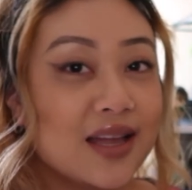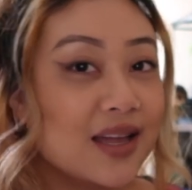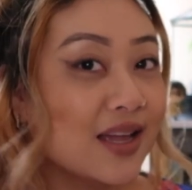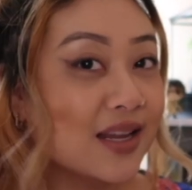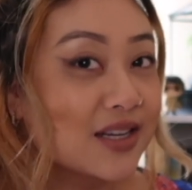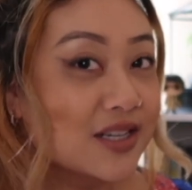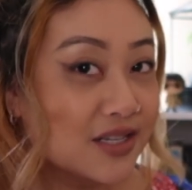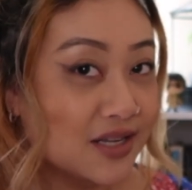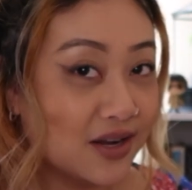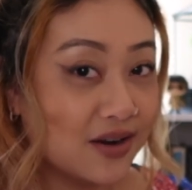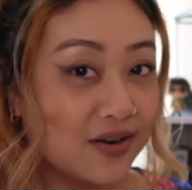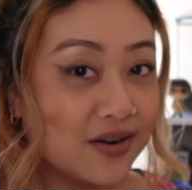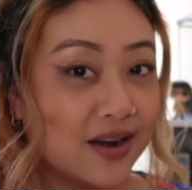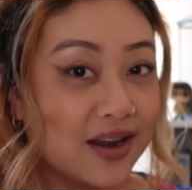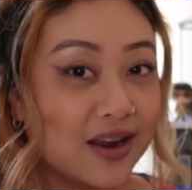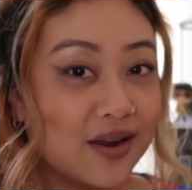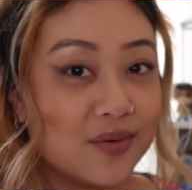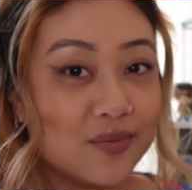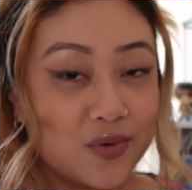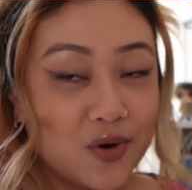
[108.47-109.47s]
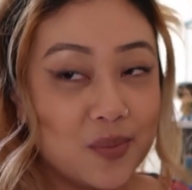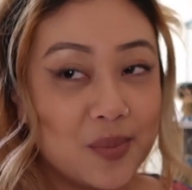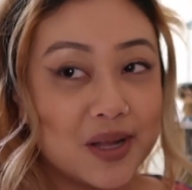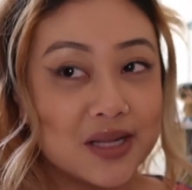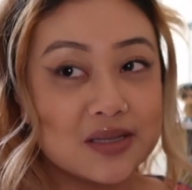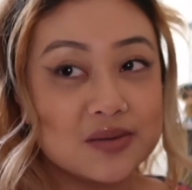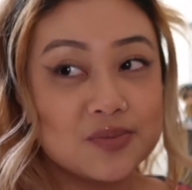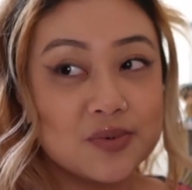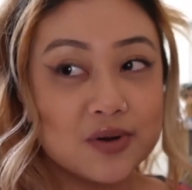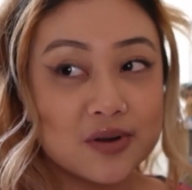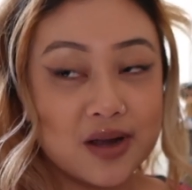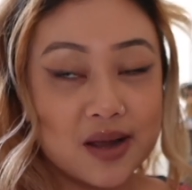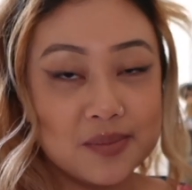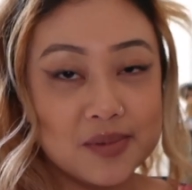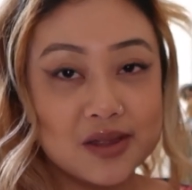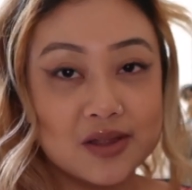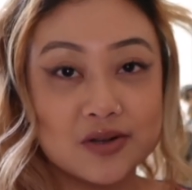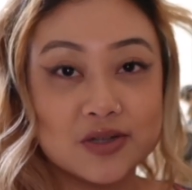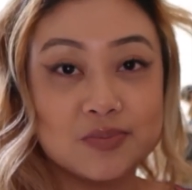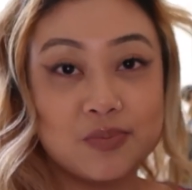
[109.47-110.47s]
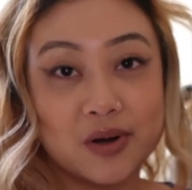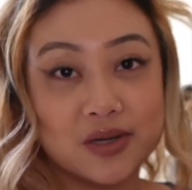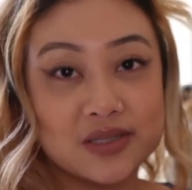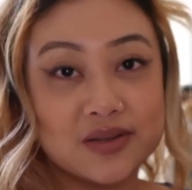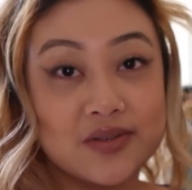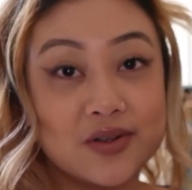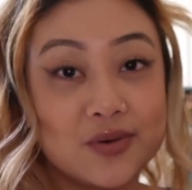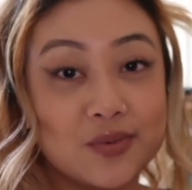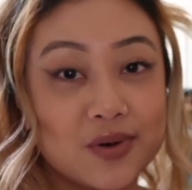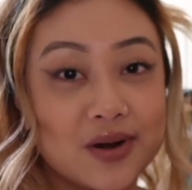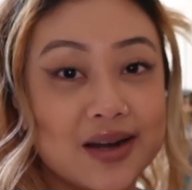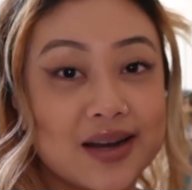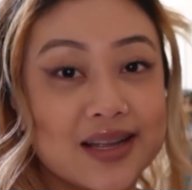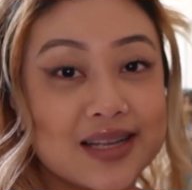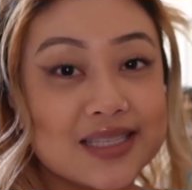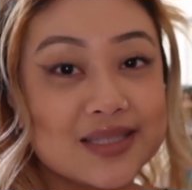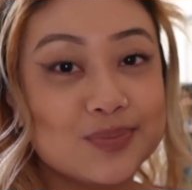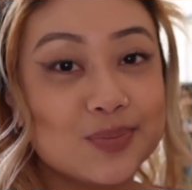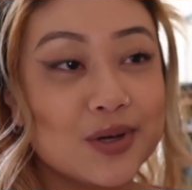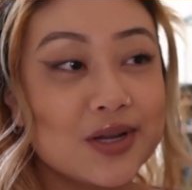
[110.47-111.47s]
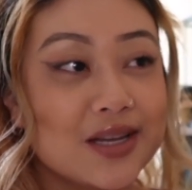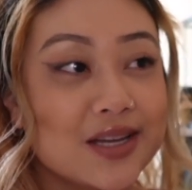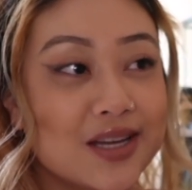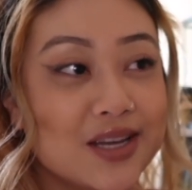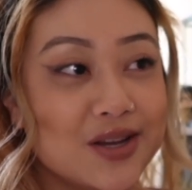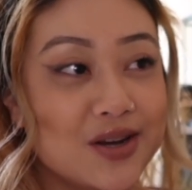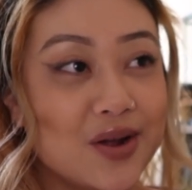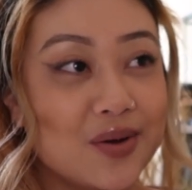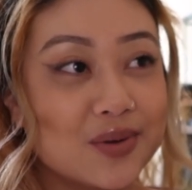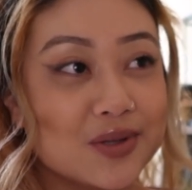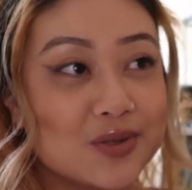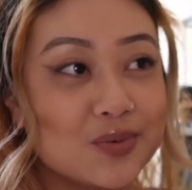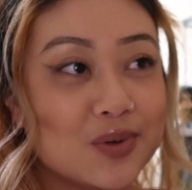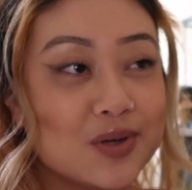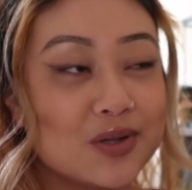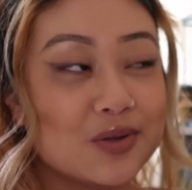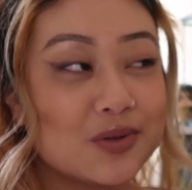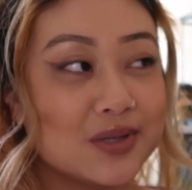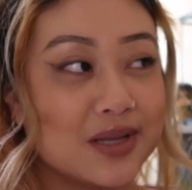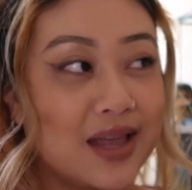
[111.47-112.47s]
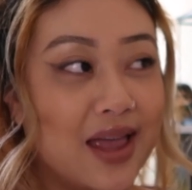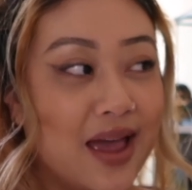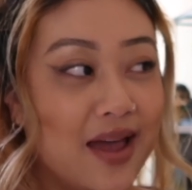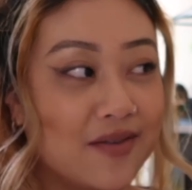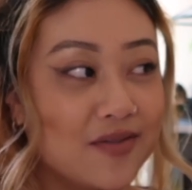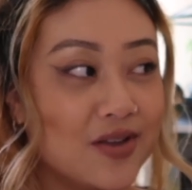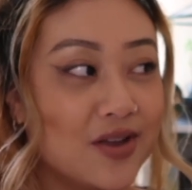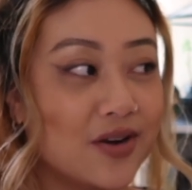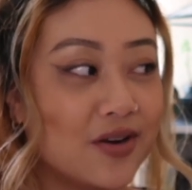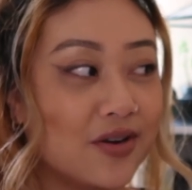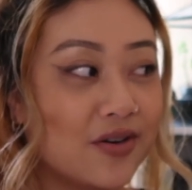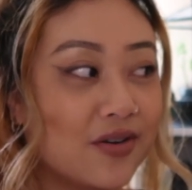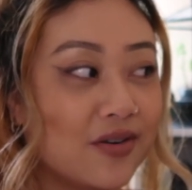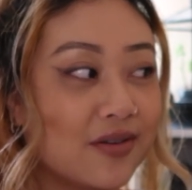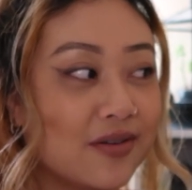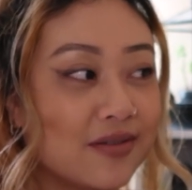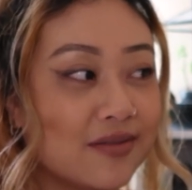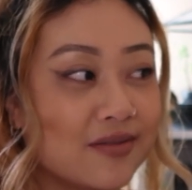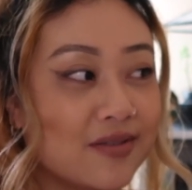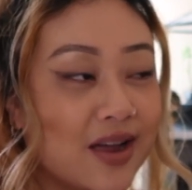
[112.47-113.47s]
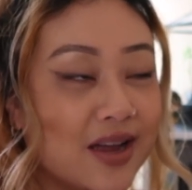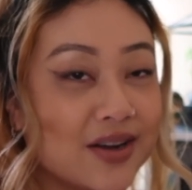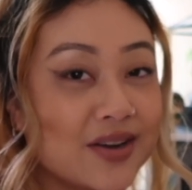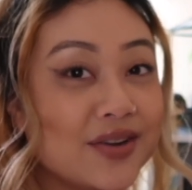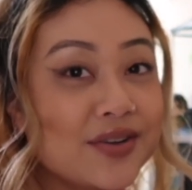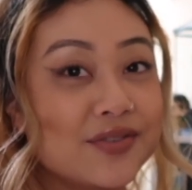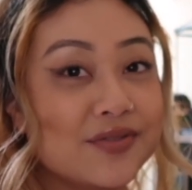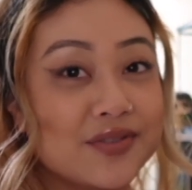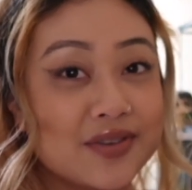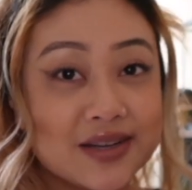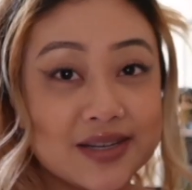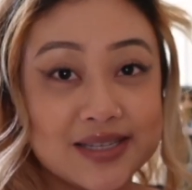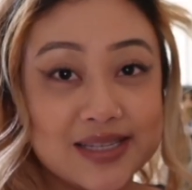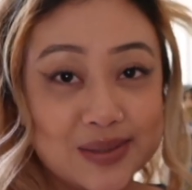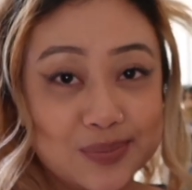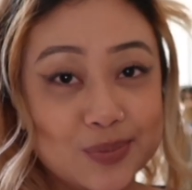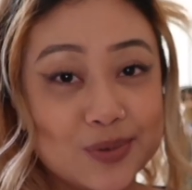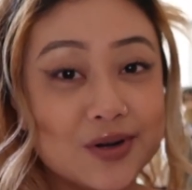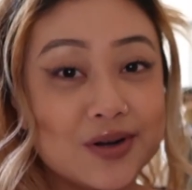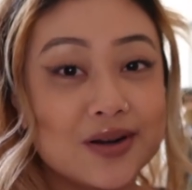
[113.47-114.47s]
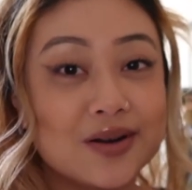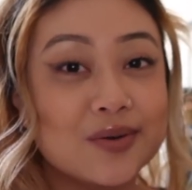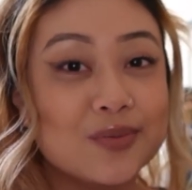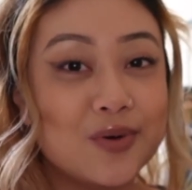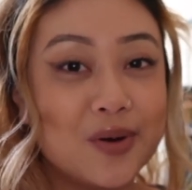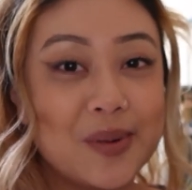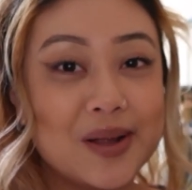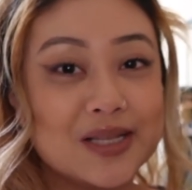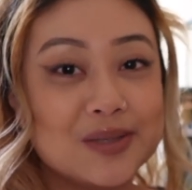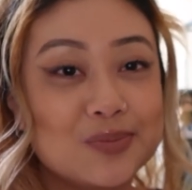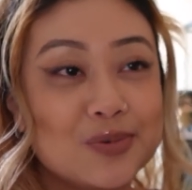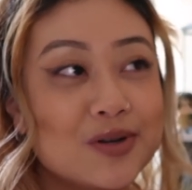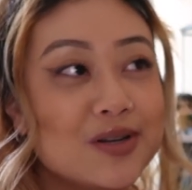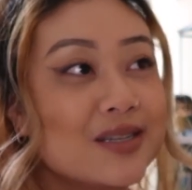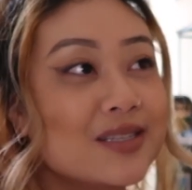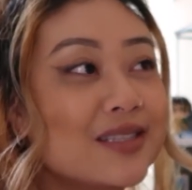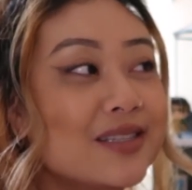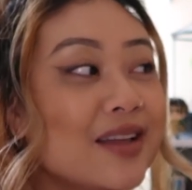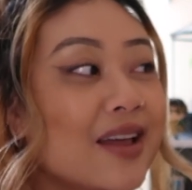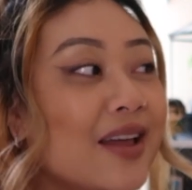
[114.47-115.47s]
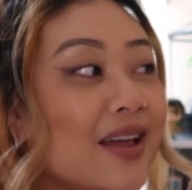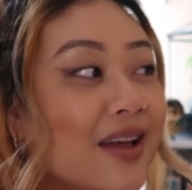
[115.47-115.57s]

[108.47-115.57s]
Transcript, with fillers: endearing romance book. I mean, there's parts of it where it is, but you know, it's one of those like heavier, kind of deeper romance books.